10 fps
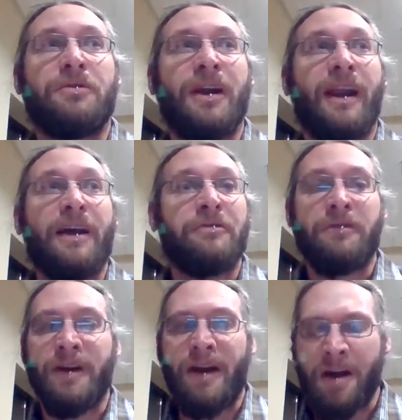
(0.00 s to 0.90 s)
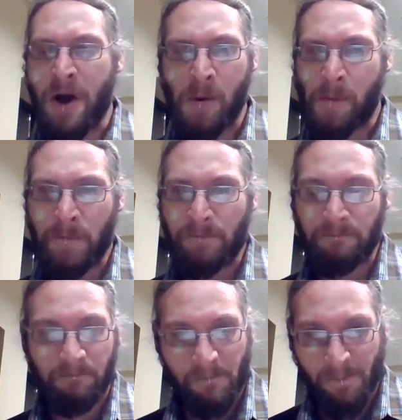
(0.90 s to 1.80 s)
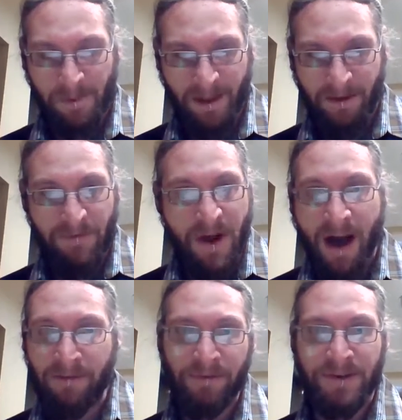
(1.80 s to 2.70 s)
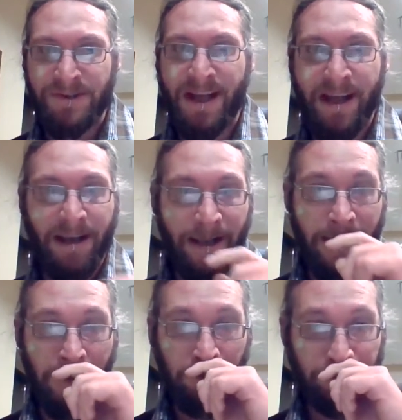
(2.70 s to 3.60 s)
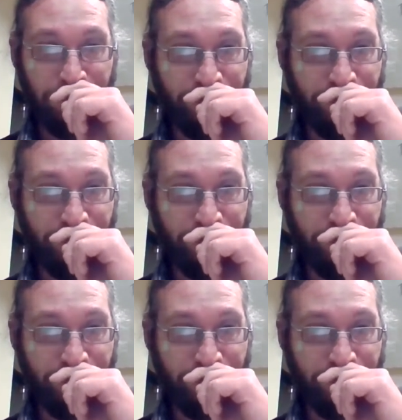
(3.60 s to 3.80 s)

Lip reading: Green Lantern, Green Arrow, if not for Stan Lee.